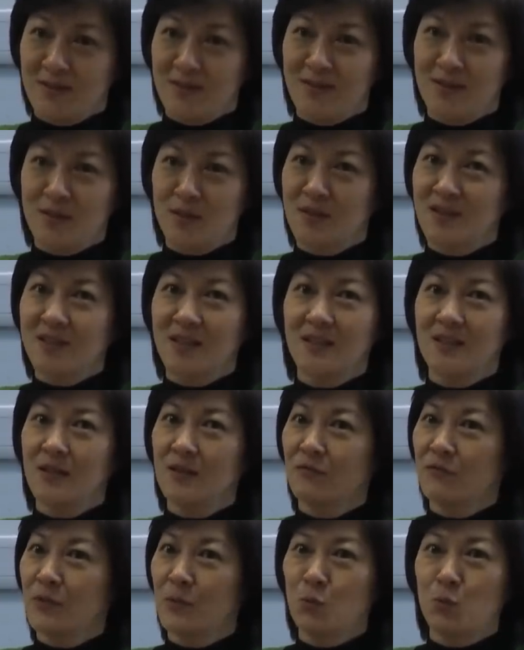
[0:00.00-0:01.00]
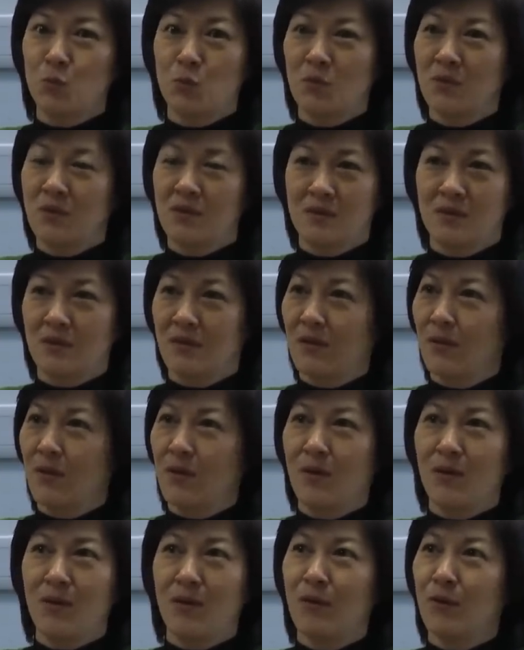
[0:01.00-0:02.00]
It's a city from
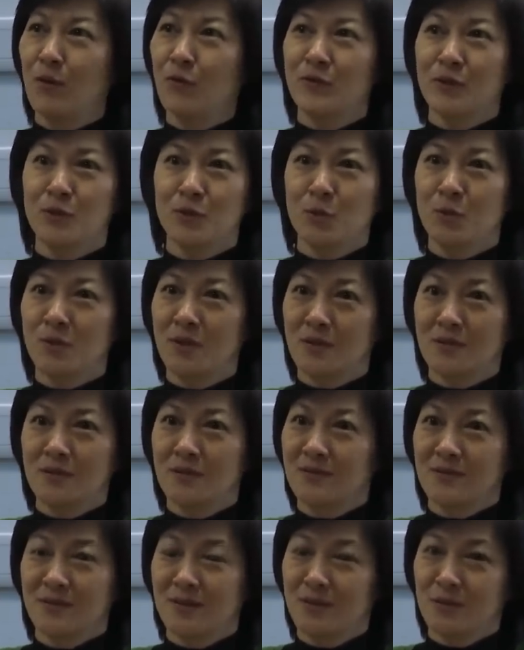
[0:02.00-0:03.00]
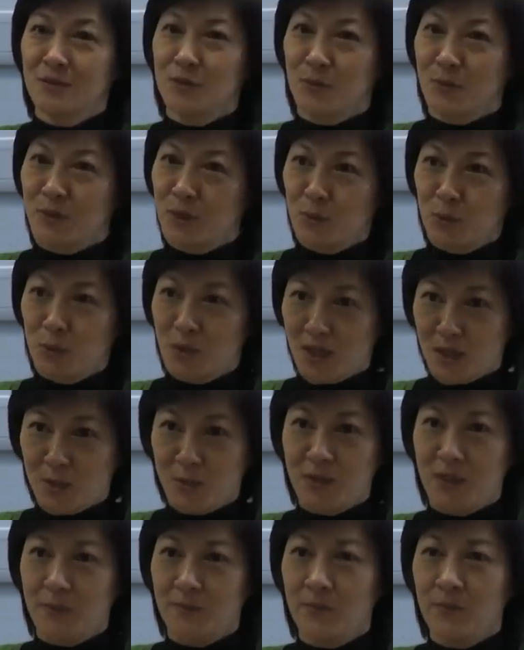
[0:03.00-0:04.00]
all over the world, all the people
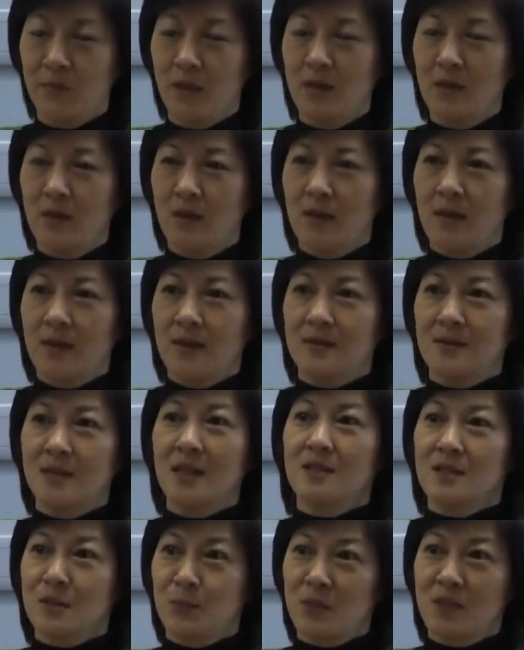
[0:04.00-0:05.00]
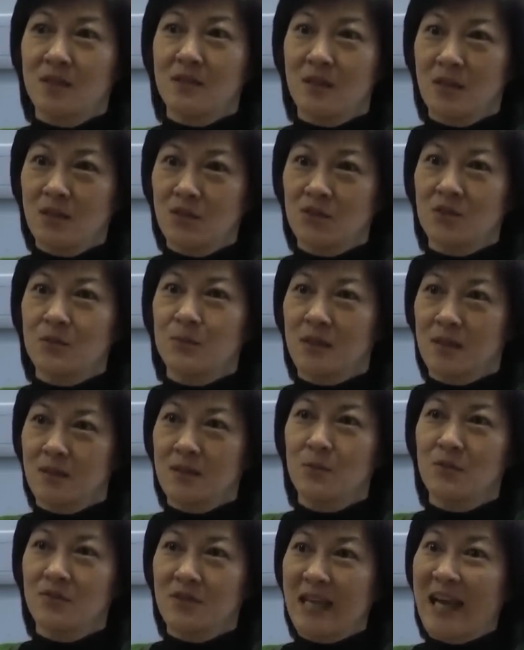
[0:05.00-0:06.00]
coming. They are speaking English, but
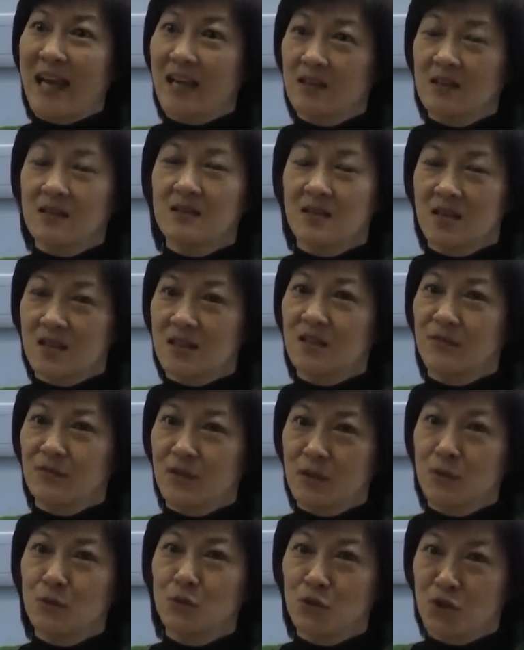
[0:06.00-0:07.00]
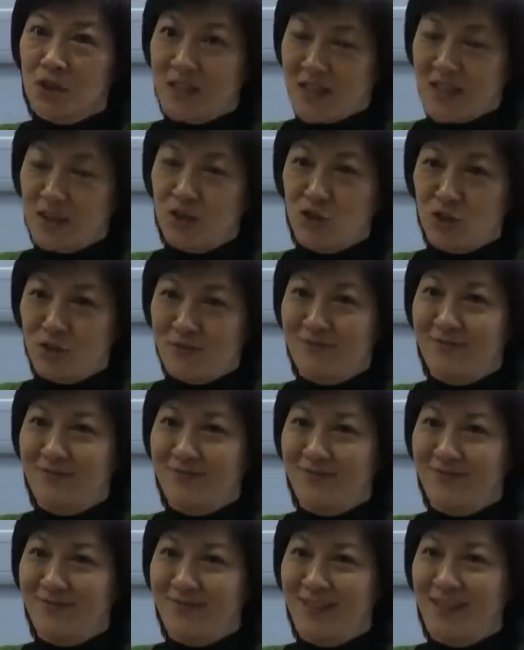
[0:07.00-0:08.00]
some of the accents is difficult to catch.
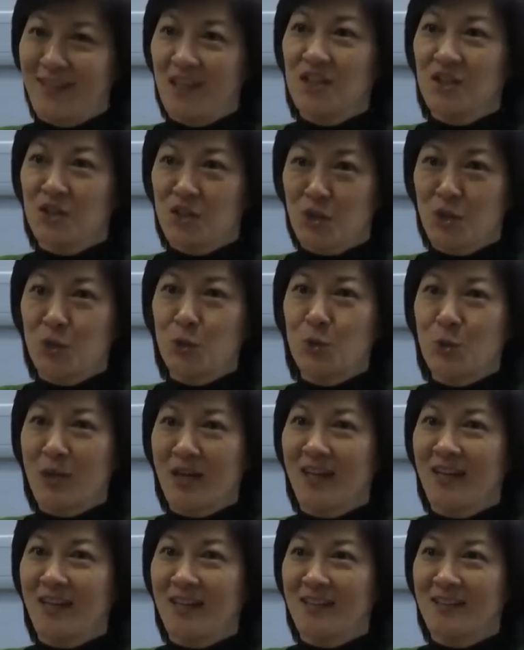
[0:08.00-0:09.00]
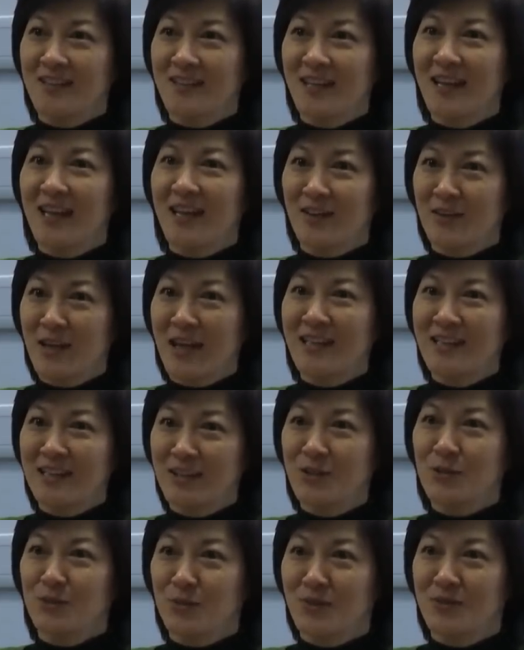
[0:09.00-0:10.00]
So I
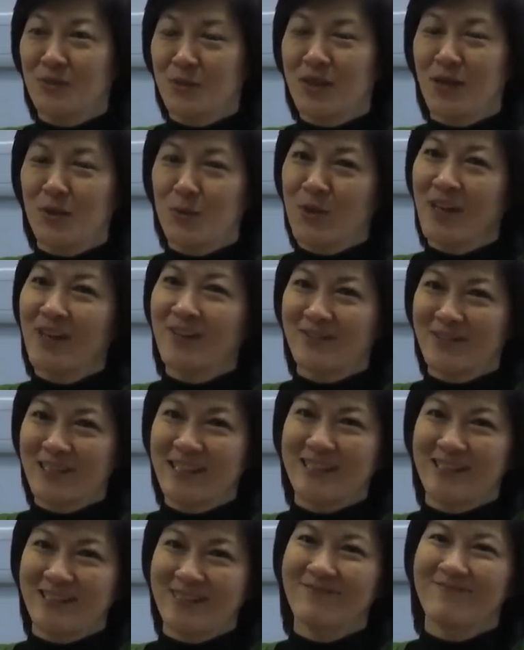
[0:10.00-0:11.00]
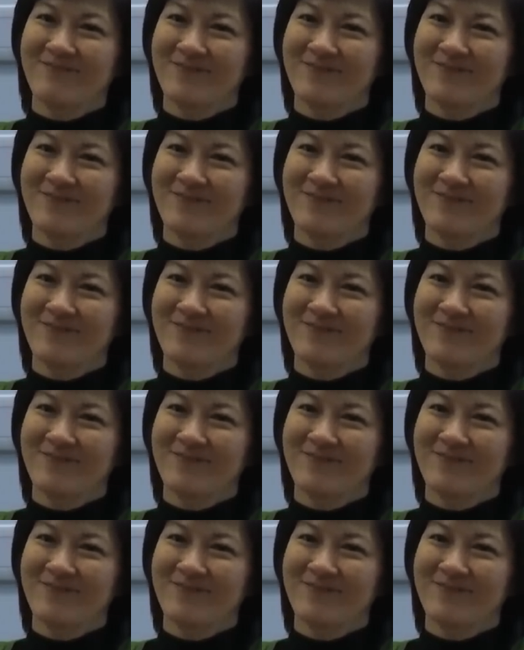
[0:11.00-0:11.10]
need to aware of this.